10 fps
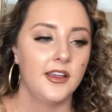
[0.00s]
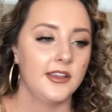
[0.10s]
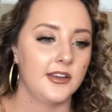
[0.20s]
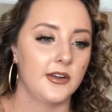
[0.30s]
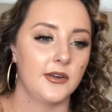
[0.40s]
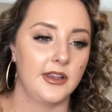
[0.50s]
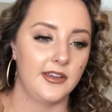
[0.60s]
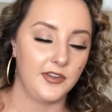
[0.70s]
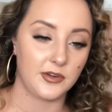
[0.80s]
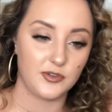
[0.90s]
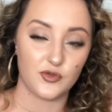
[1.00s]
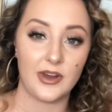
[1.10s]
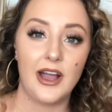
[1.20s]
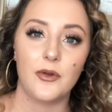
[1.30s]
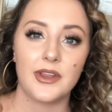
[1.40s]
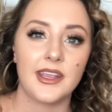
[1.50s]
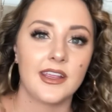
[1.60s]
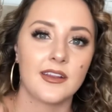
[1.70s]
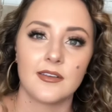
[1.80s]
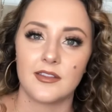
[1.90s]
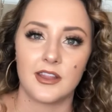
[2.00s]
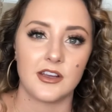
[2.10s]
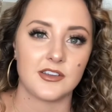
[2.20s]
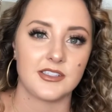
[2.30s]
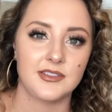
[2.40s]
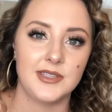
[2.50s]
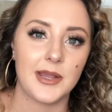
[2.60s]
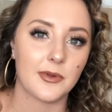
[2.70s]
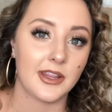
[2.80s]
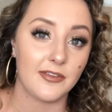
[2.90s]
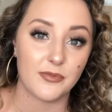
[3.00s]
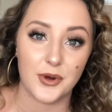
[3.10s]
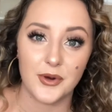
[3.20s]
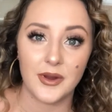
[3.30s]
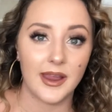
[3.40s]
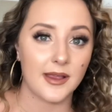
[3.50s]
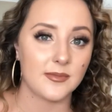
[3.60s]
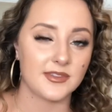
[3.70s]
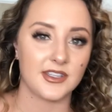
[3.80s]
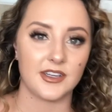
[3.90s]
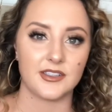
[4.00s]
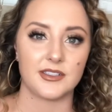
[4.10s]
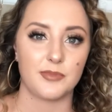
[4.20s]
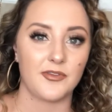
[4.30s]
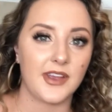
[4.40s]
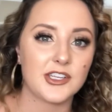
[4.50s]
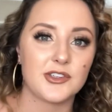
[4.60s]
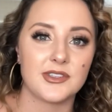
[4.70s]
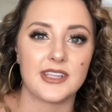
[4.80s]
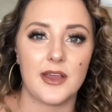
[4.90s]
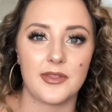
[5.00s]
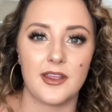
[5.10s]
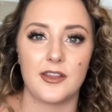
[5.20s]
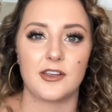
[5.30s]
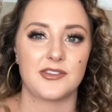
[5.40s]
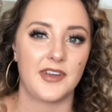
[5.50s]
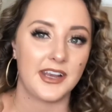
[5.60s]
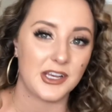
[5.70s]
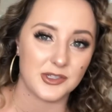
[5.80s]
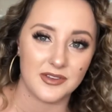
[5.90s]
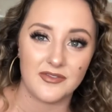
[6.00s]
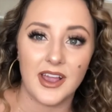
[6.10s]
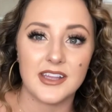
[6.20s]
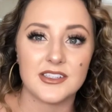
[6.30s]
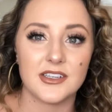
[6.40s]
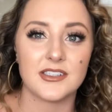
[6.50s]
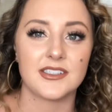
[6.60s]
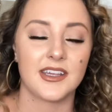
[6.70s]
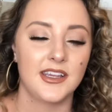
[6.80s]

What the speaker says: You know, if you're drowning, there's debt relief programs, there's professionals out there, there's financial advisors.